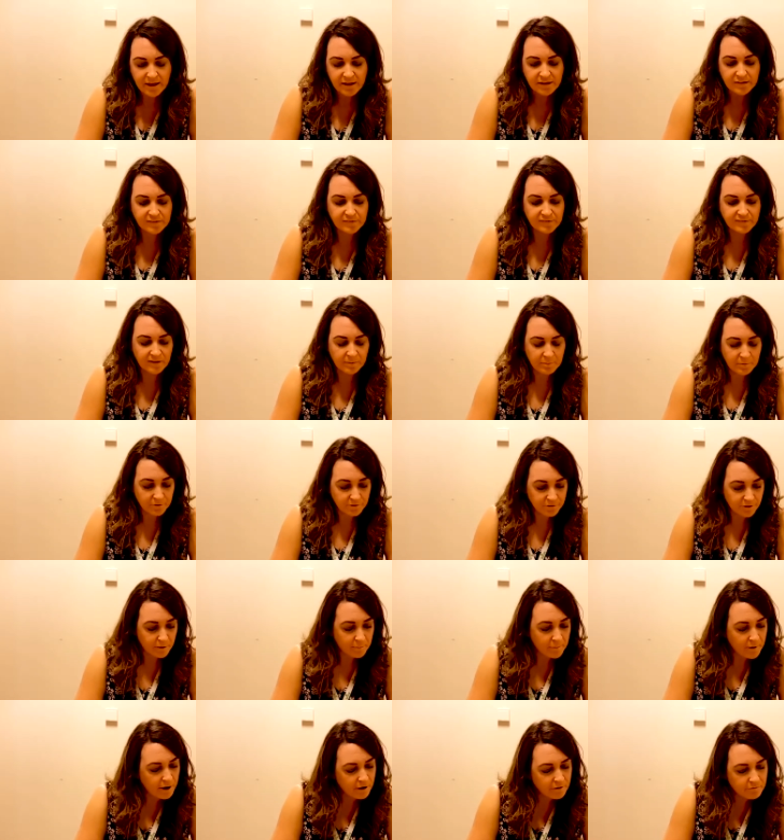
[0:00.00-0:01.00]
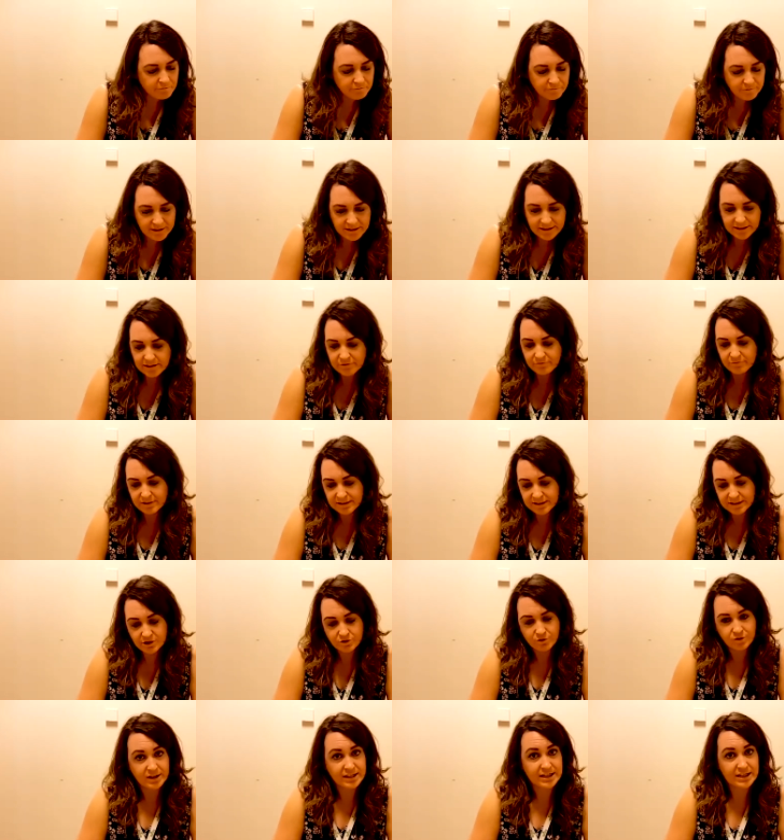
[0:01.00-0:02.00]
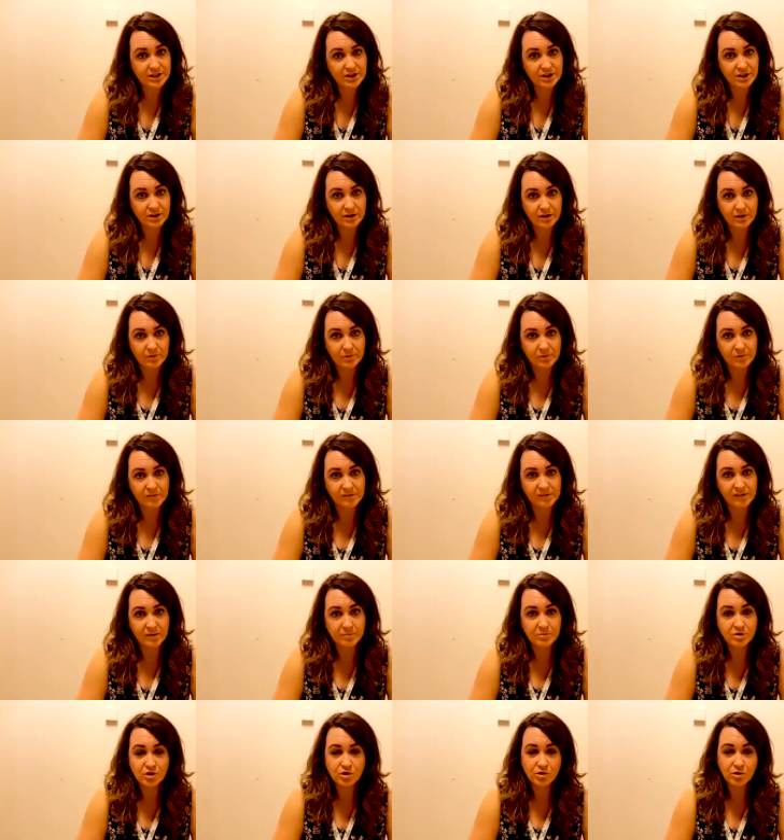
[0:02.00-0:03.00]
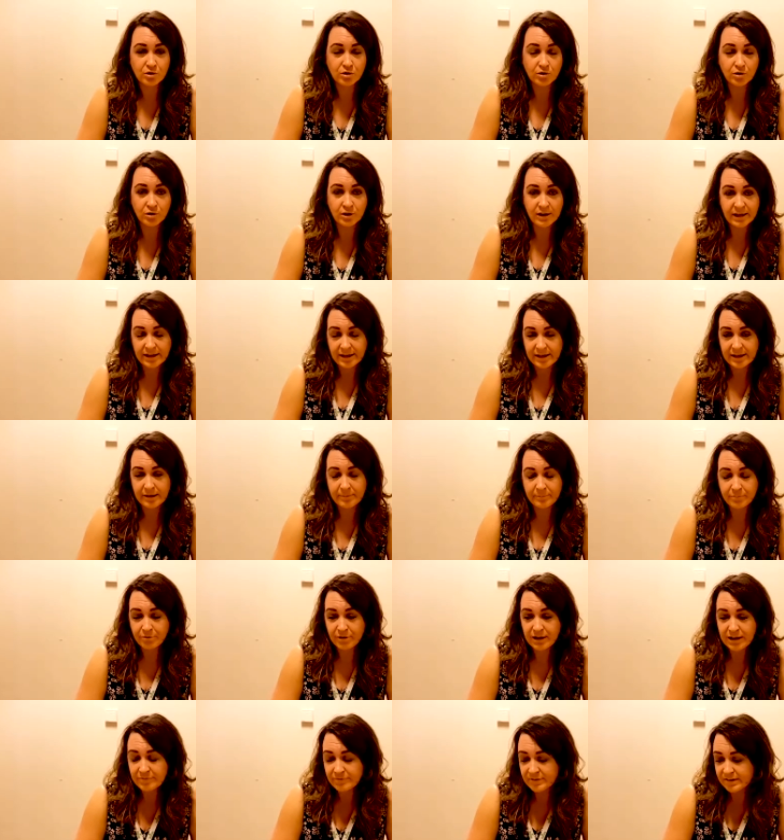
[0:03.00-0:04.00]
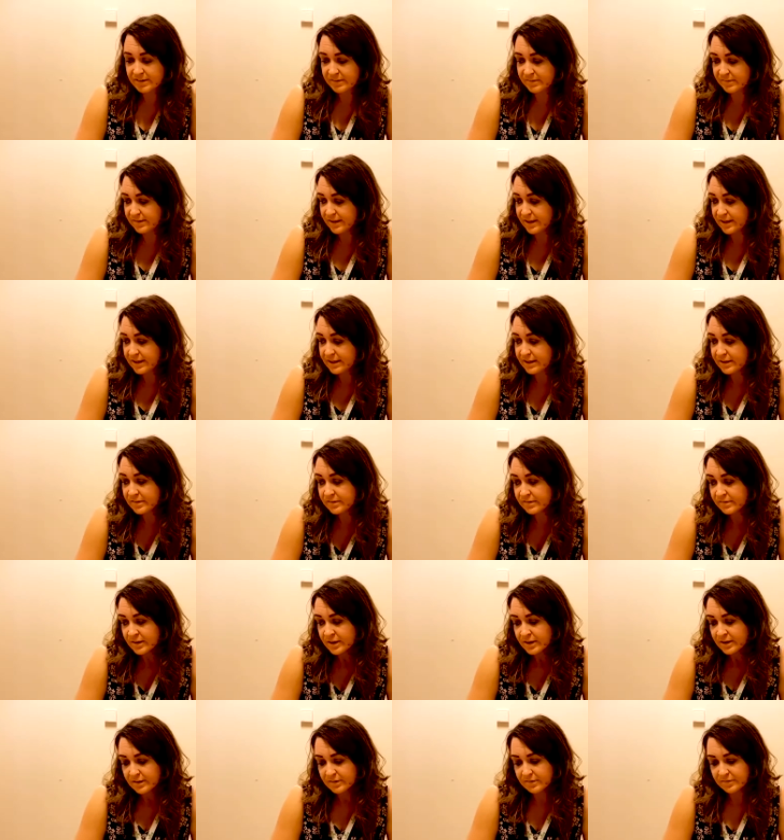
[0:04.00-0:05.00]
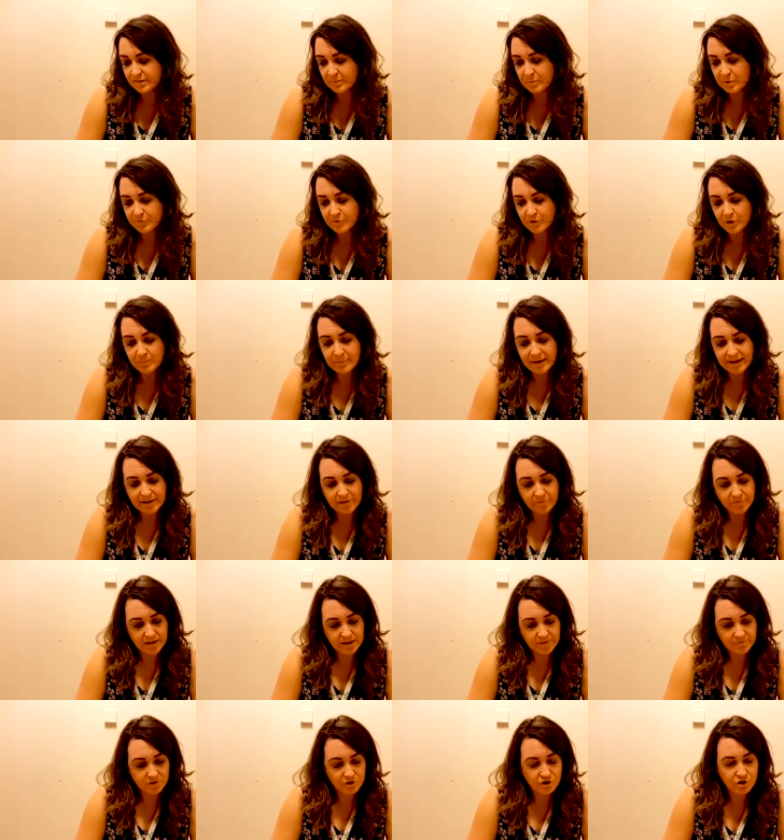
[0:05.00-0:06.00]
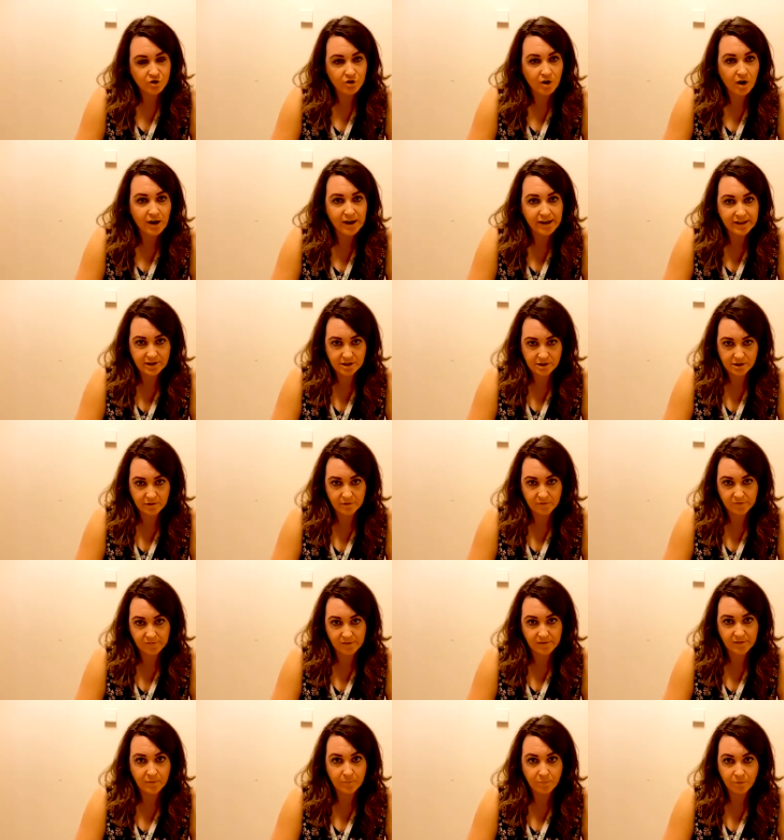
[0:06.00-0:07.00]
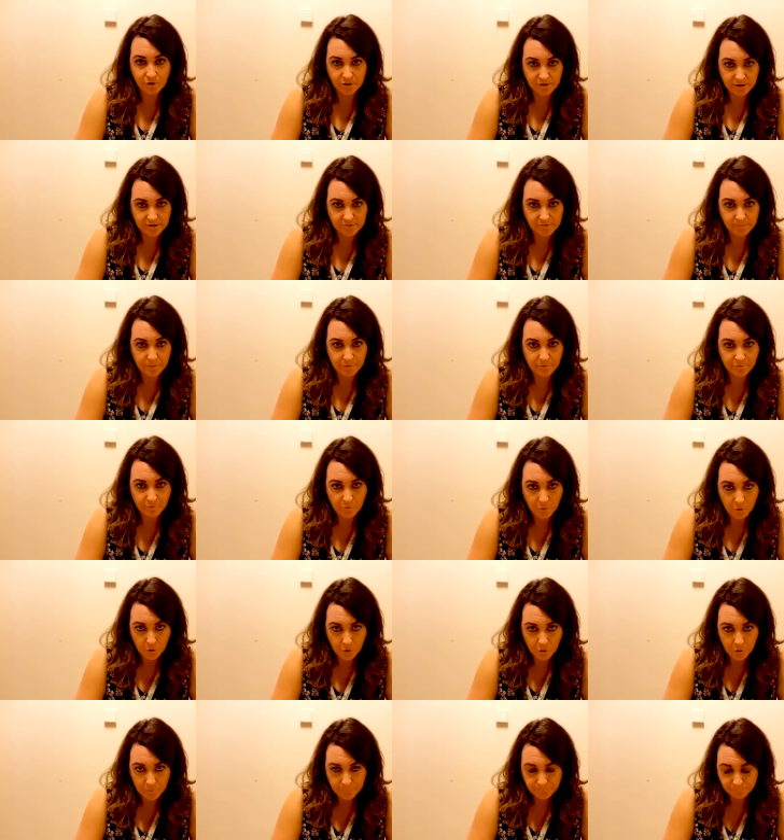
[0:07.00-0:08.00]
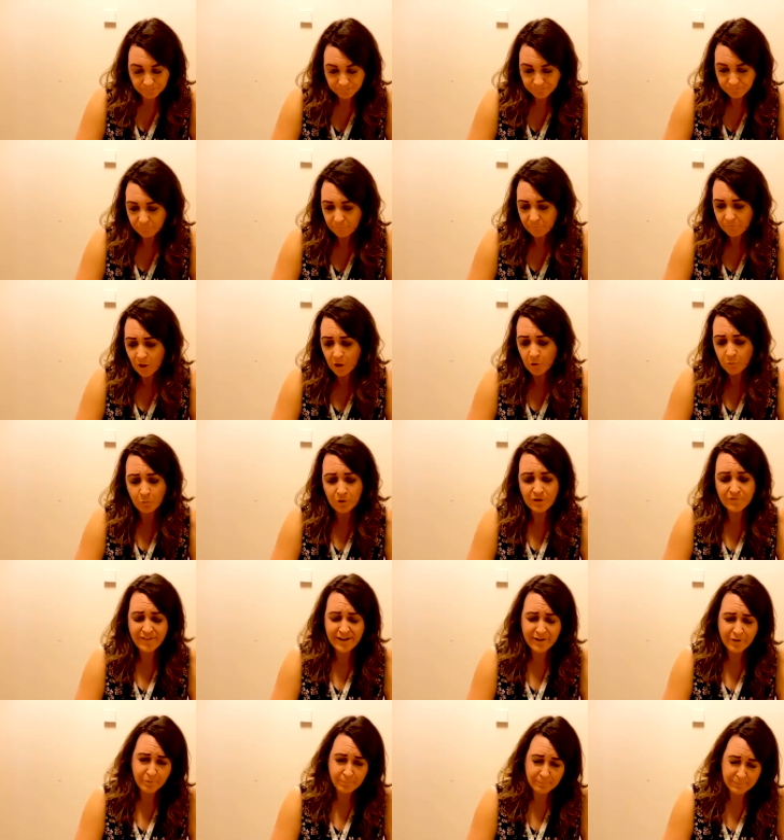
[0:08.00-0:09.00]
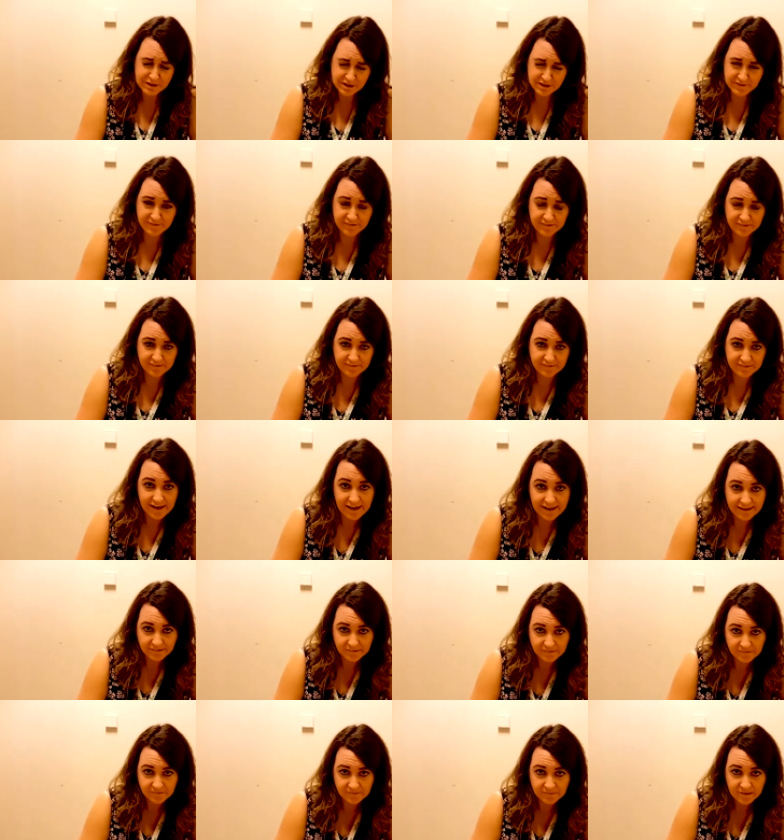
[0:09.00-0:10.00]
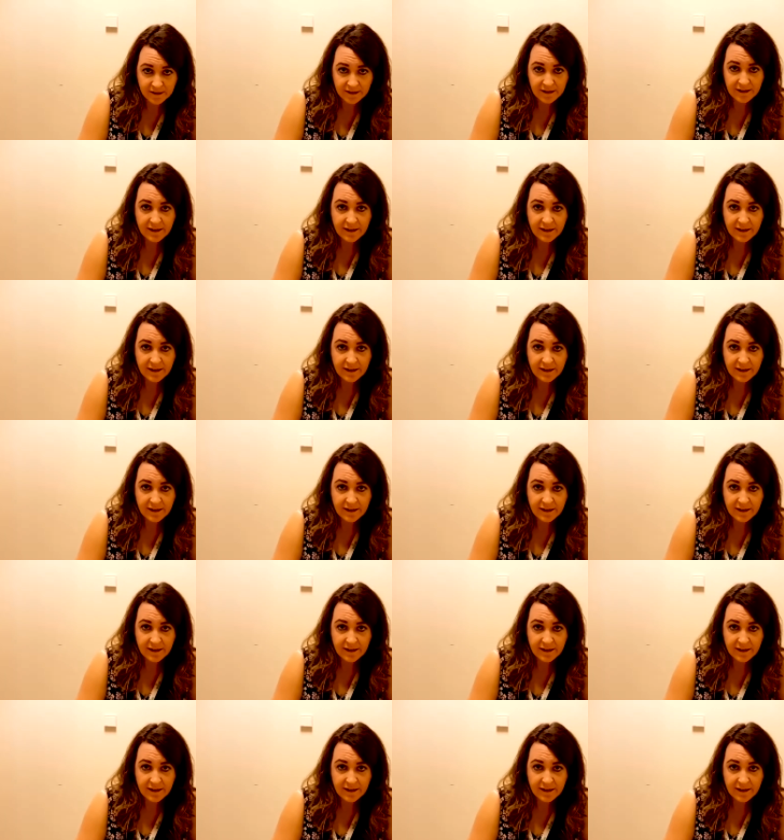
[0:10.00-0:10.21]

Some of them are really tricky to use, and I'm sure in previous years some of you may have even tried using the products before without much success.